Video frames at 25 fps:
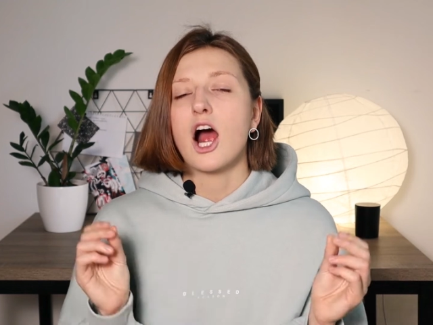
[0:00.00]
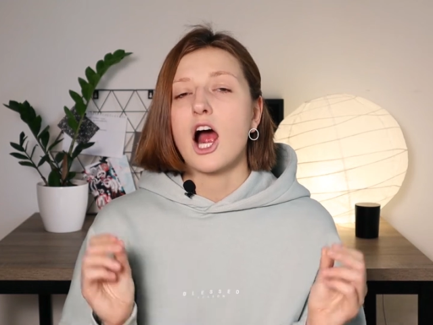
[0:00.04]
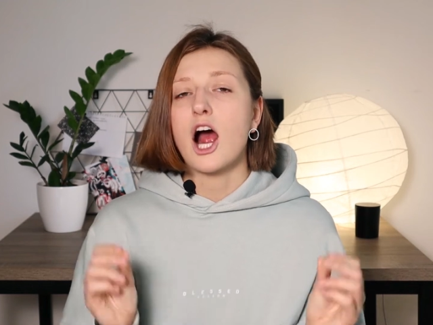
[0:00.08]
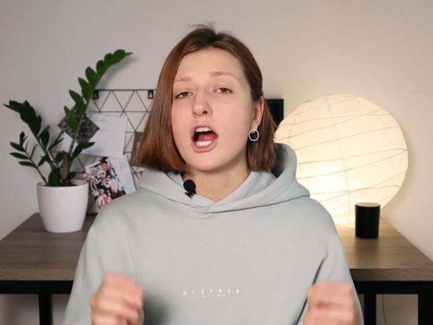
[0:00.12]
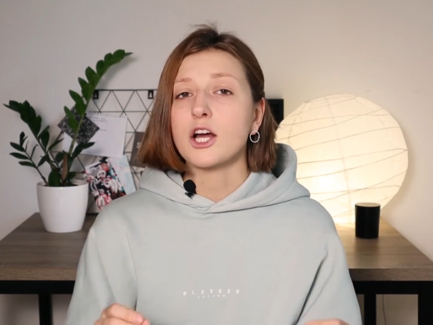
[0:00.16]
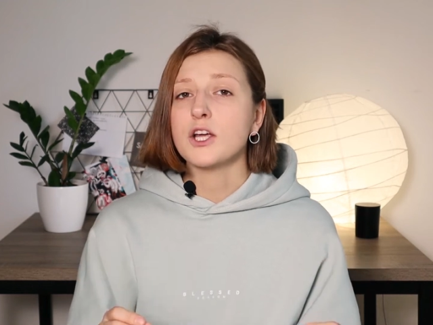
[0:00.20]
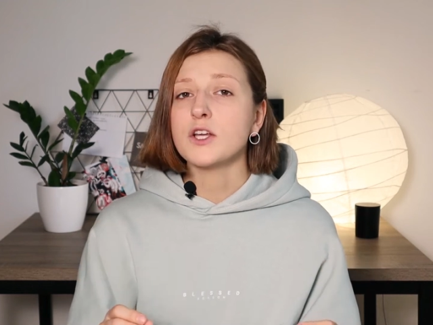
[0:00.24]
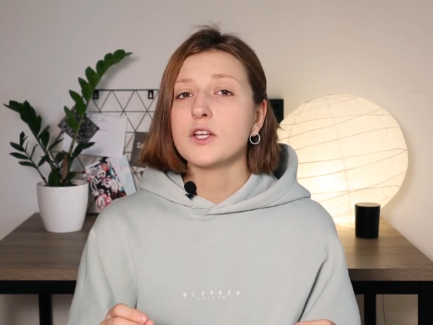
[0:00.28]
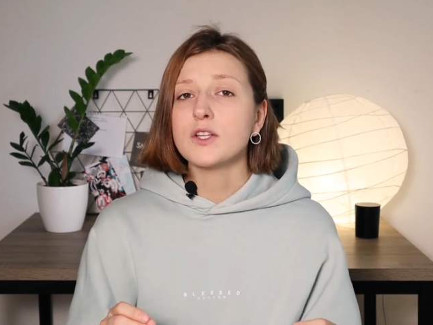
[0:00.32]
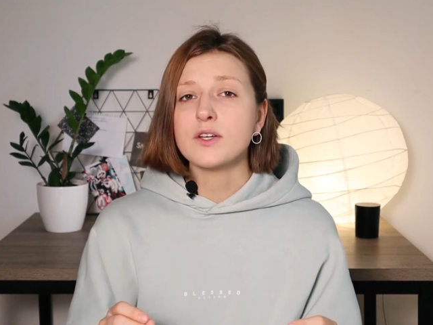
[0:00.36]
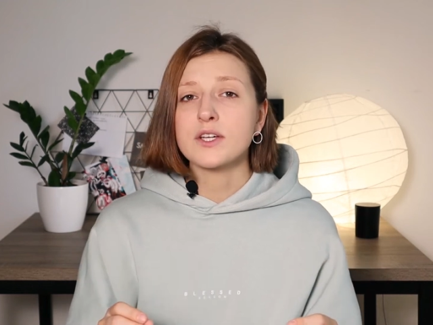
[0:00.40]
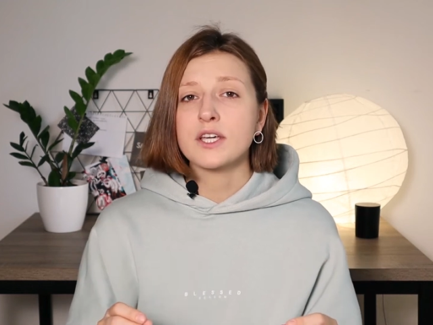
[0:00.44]

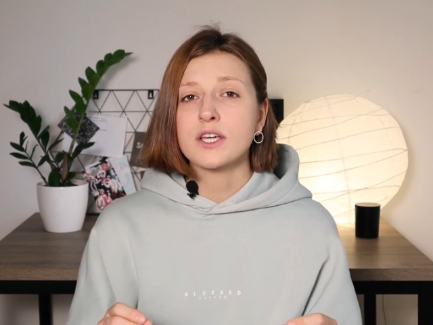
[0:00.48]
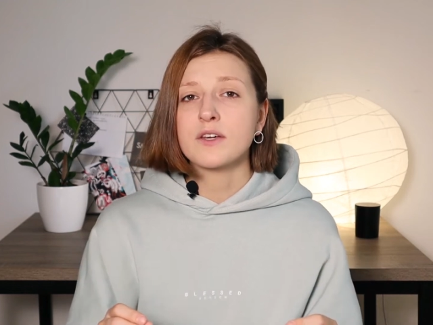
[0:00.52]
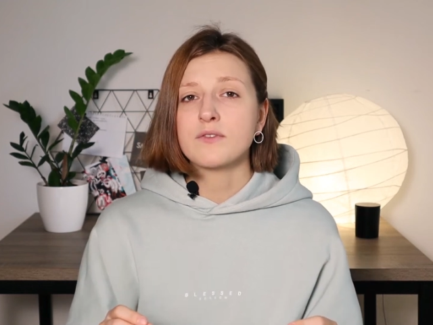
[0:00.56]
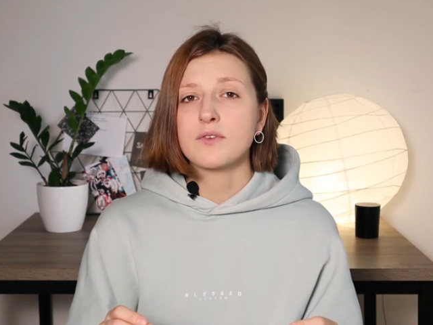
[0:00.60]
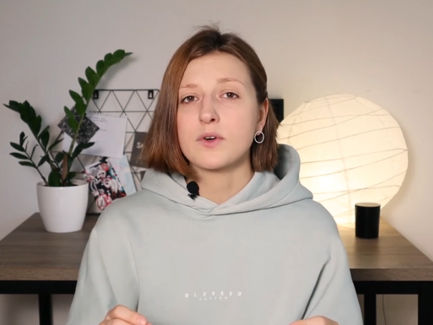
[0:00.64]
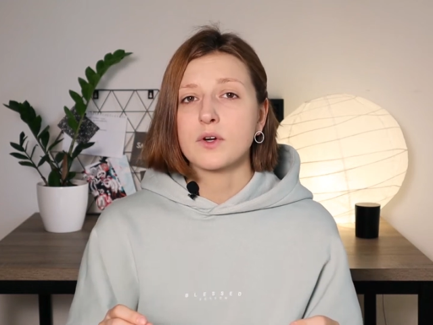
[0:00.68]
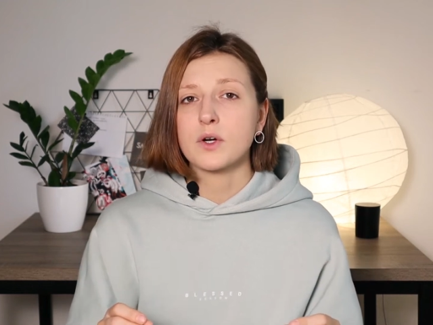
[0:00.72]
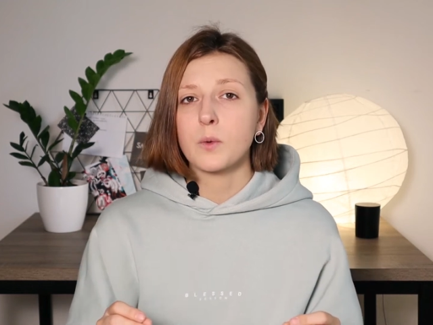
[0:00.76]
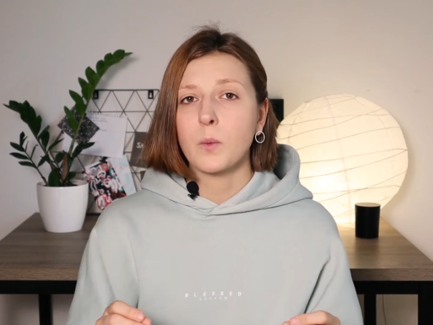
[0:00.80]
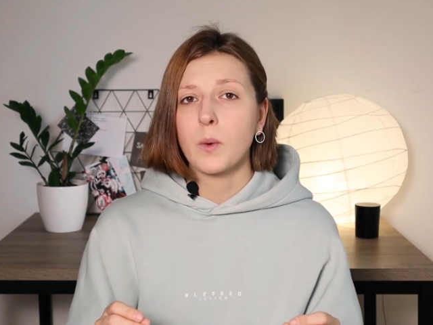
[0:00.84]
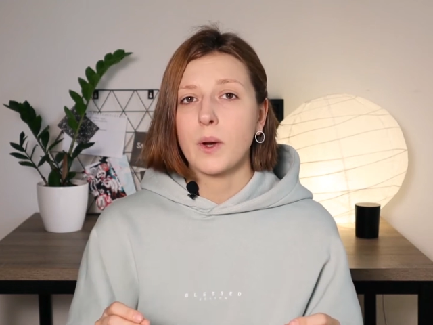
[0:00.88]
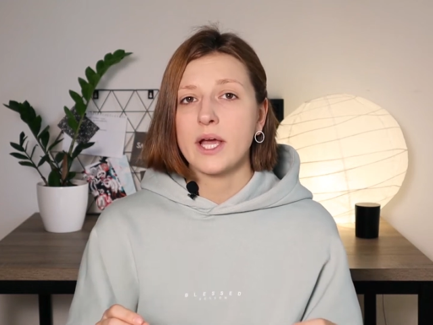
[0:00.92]
Are you looking
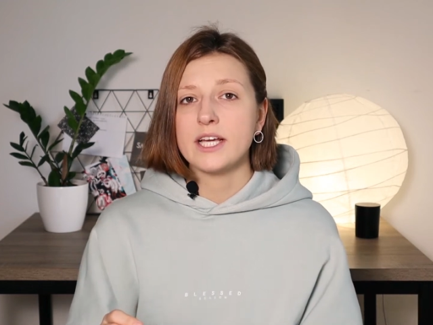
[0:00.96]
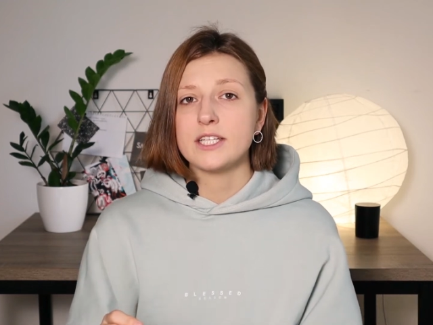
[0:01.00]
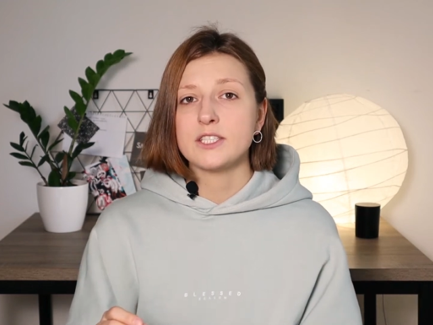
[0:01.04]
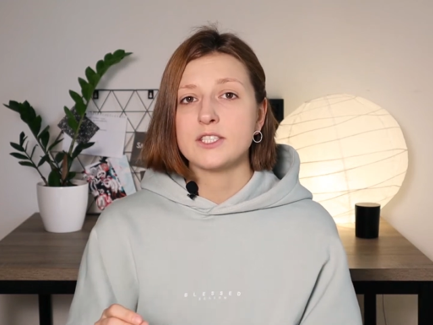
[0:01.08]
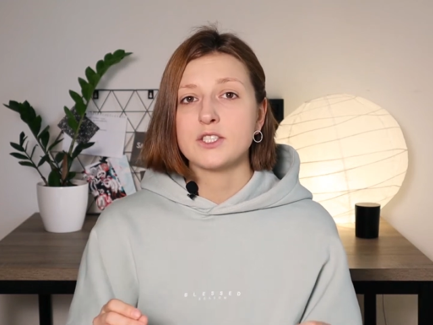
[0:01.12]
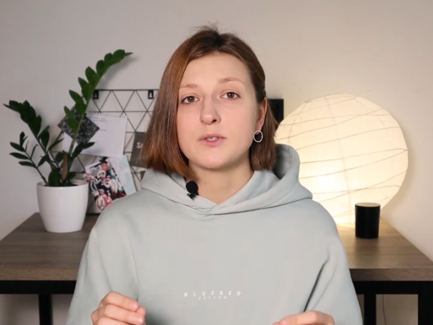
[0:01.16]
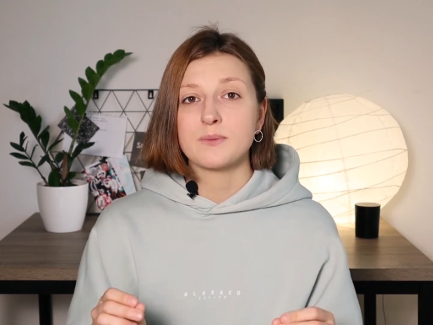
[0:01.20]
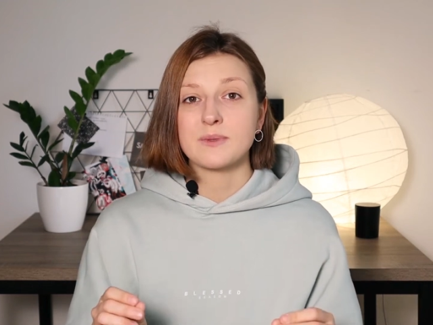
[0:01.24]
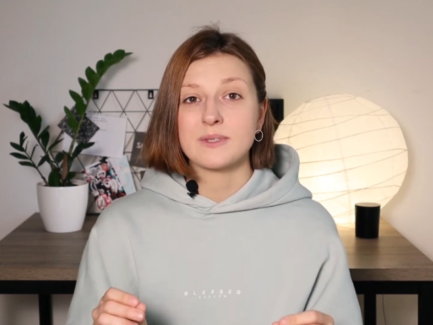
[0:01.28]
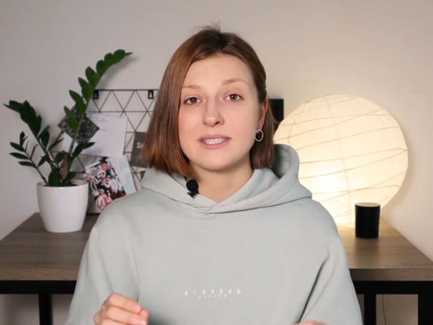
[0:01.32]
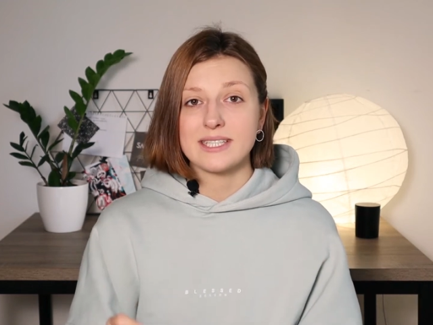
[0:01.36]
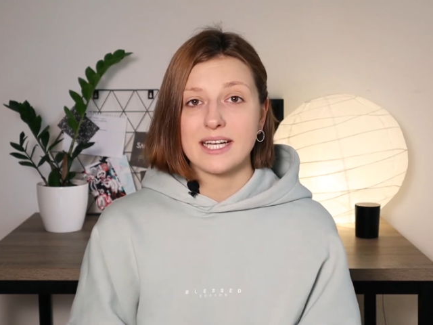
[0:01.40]
for ways
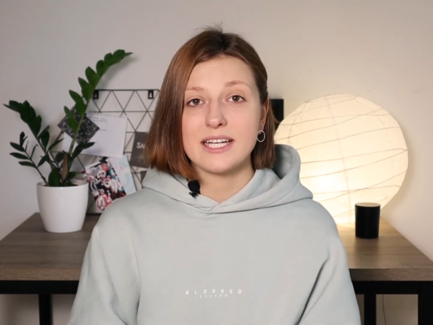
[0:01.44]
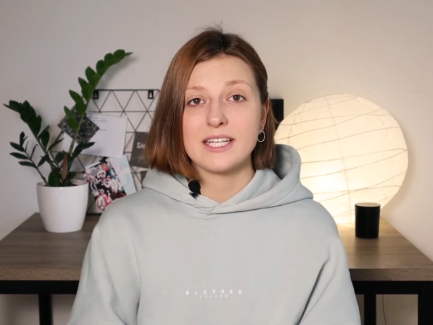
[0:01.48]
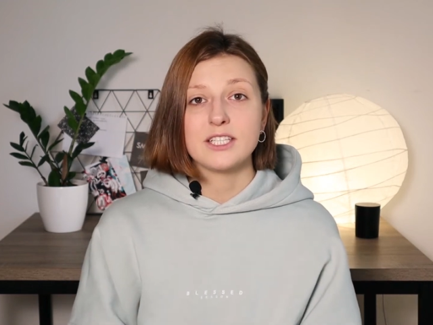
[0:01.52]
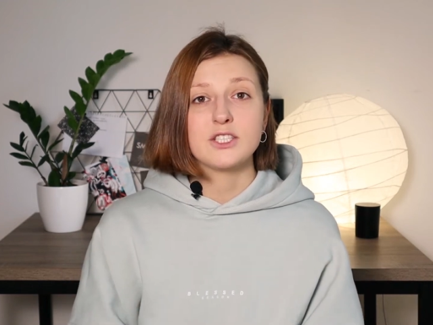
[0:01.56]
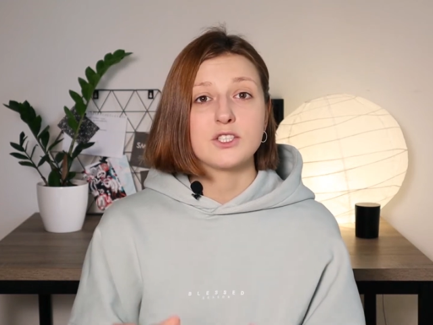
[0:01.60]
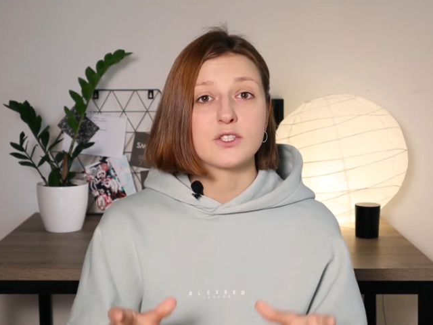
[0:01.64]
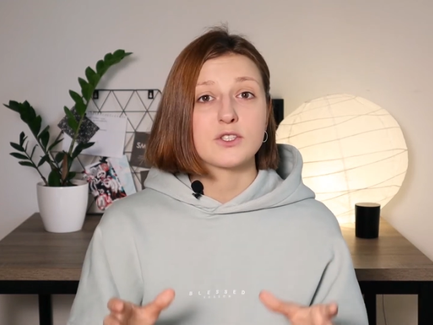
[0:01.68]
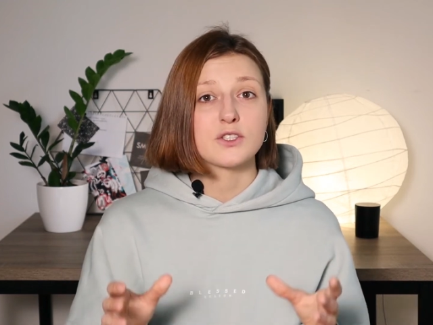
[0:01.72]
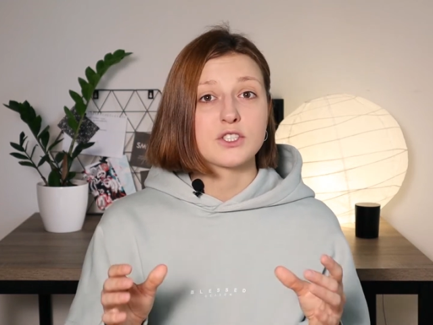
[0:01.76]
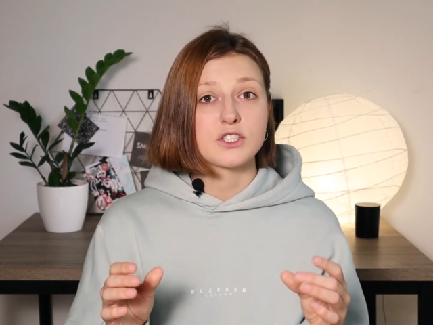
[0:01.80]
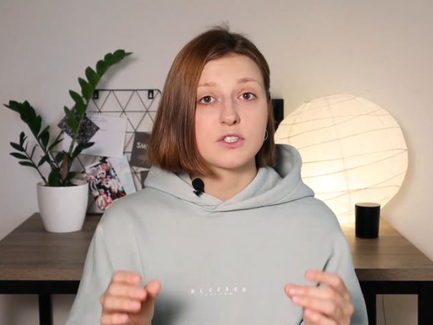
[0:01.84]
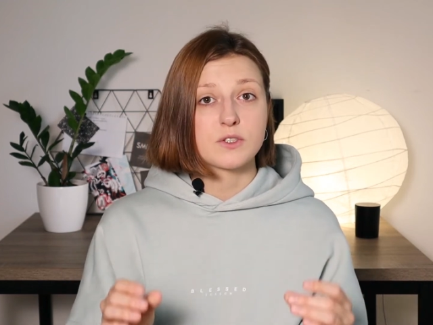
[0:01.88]
to
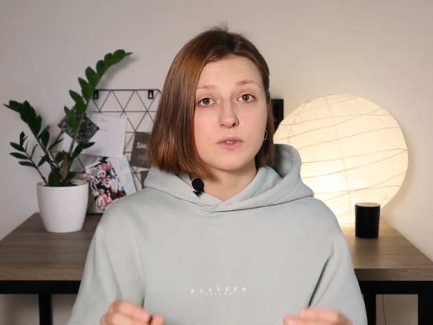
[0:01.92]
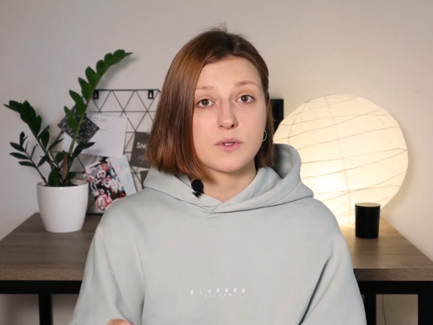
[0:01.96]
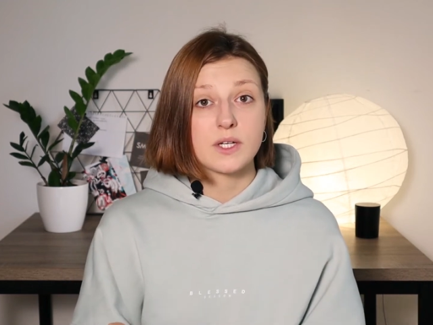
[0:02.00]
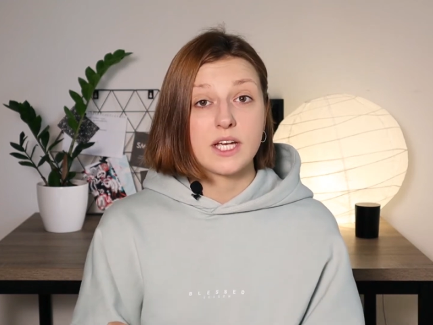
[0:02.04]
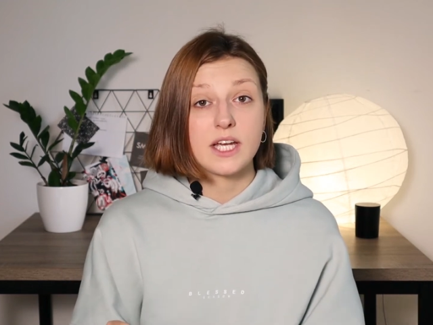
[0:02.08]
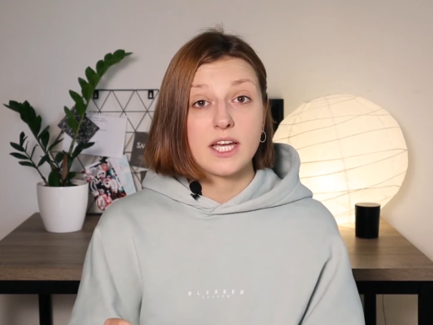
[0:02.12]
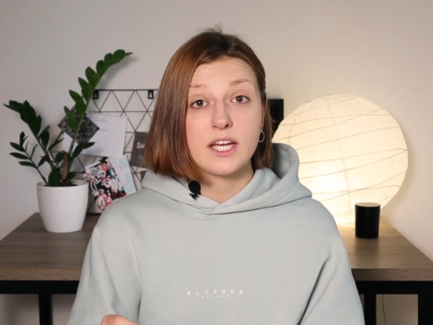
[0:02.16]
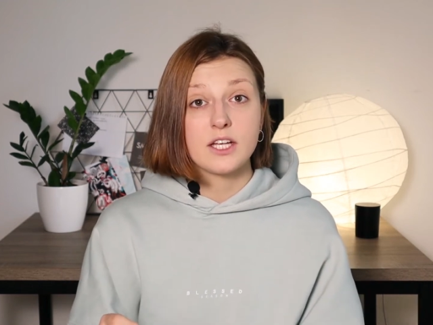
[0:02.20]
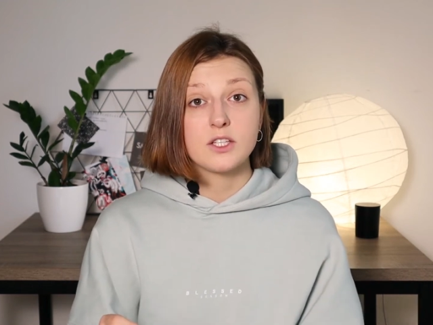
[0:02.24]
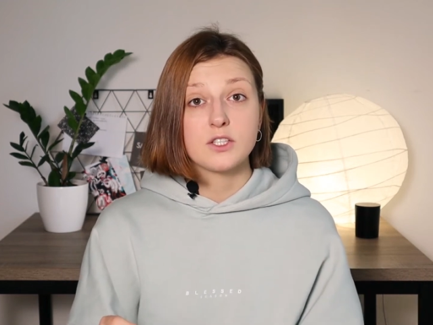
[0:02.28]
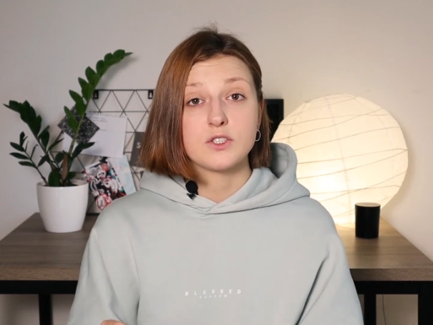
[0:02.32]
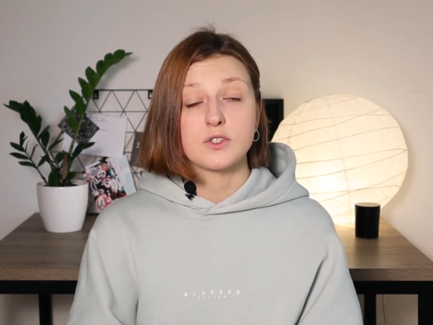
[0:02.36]
present your
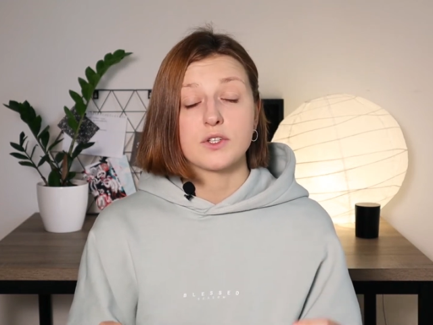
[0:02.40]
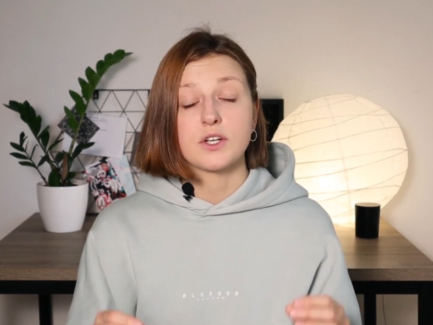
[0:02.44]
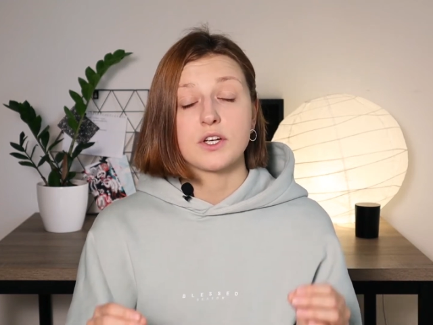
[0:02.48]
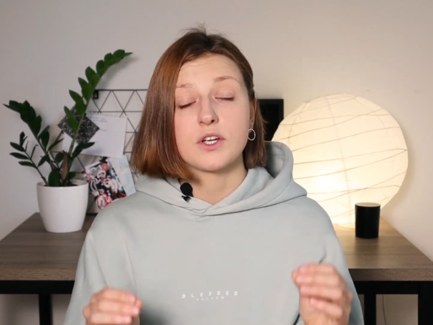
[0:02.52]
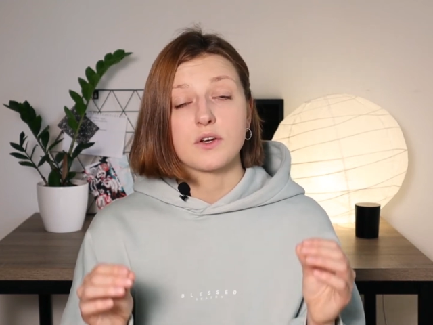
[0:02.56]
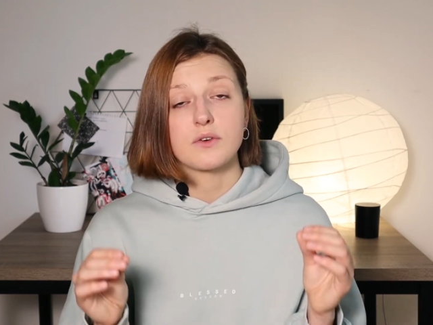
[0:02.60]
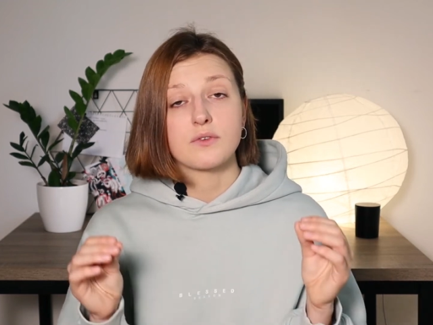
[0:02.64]
screen during